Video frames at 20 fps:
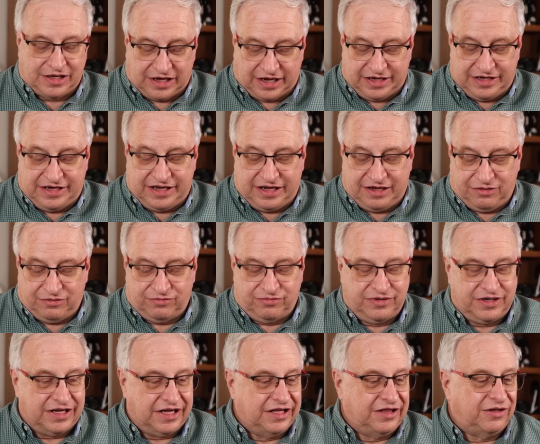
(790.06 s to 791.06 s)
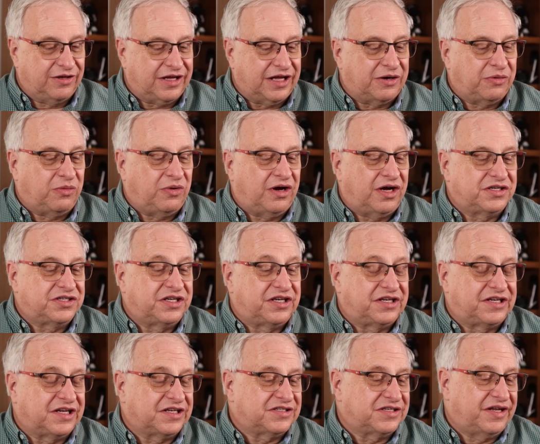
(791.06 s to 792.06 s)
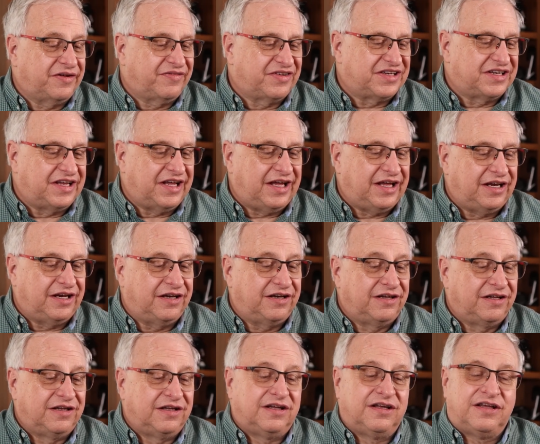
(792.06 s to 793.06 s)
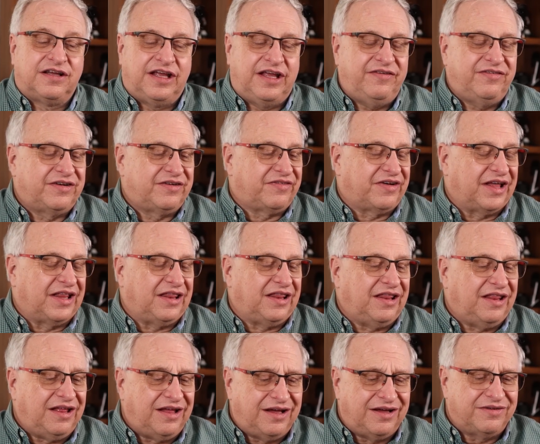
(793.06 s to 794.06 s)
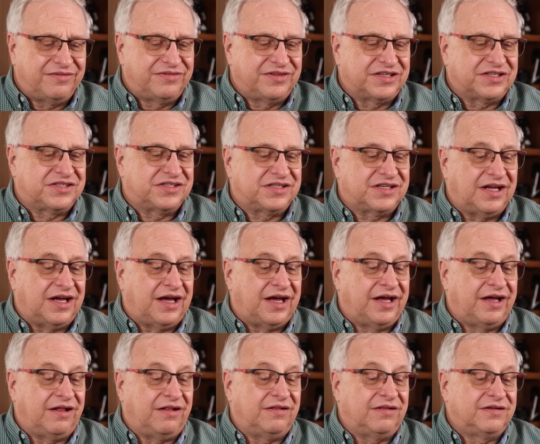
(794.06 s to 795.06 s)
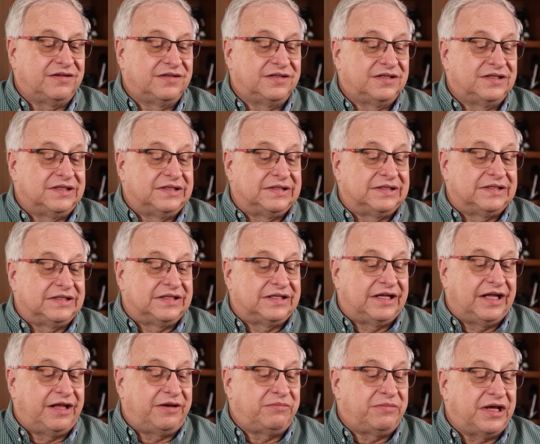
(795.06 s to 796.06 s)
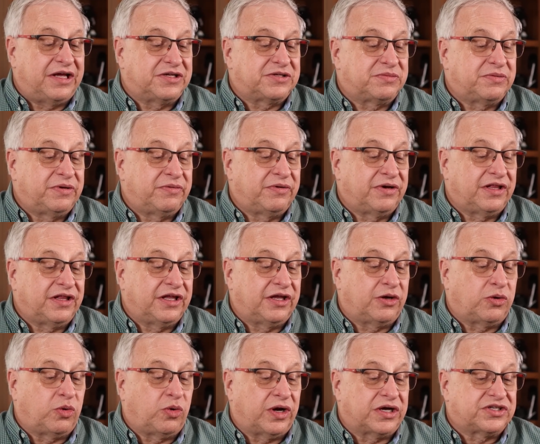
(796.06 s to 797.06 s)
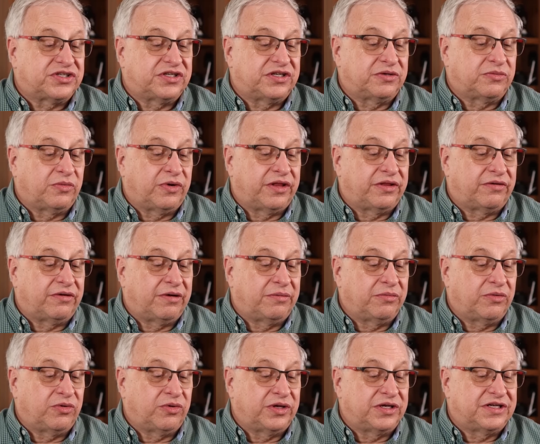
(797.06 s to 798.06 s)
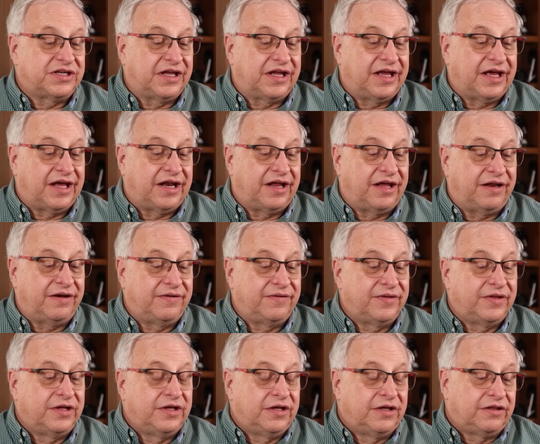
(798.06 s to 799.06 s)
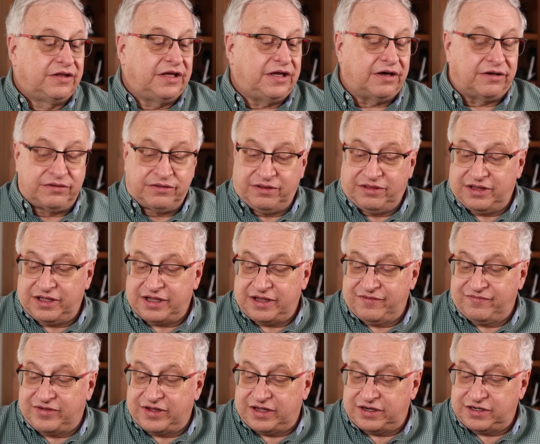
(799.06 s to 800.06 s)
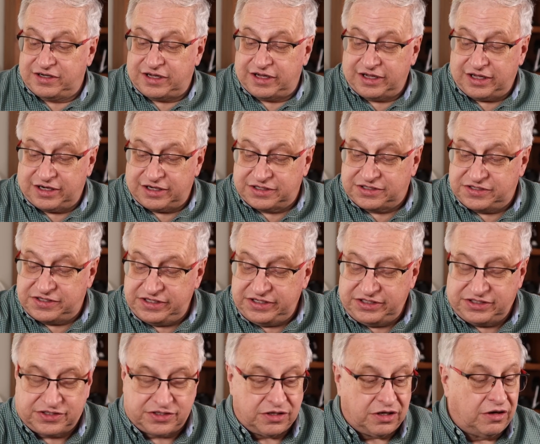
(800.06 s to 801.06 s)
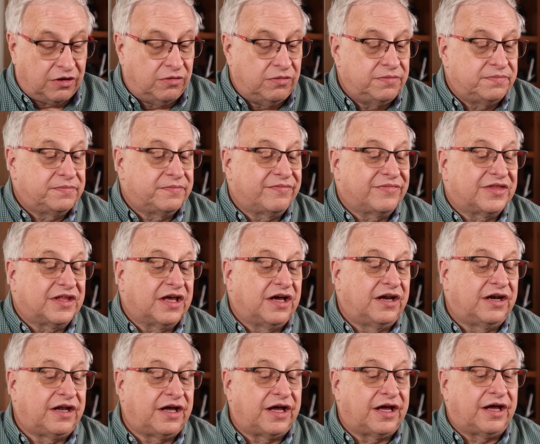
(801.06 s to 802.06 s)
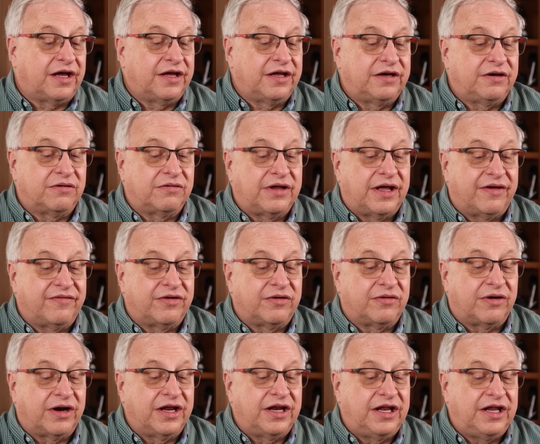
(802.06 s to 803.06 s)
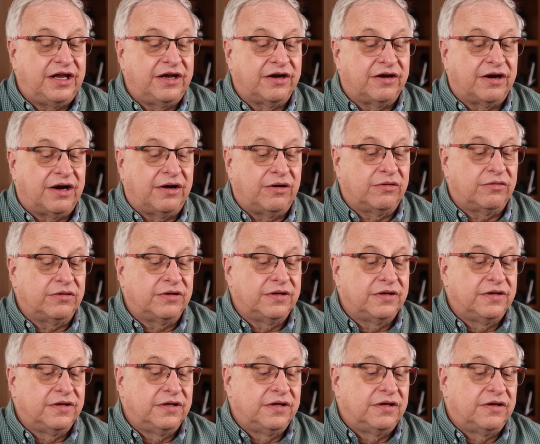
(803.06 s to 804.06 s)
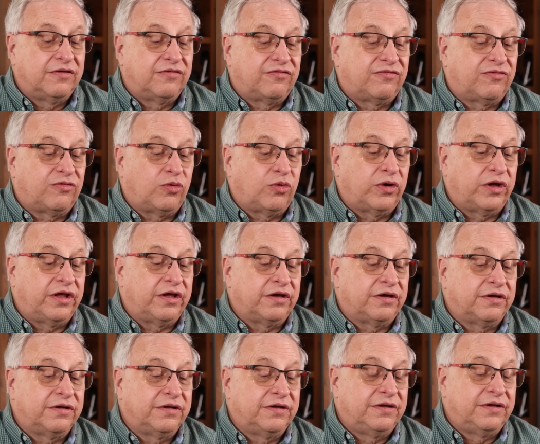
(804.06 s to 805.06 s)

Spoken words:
When I look at a watch and it doesn't have a date, even if I love the style, it makes me really question whether I'm going to get it. The other thing I got a Tissot, and I don't have it right here out for you,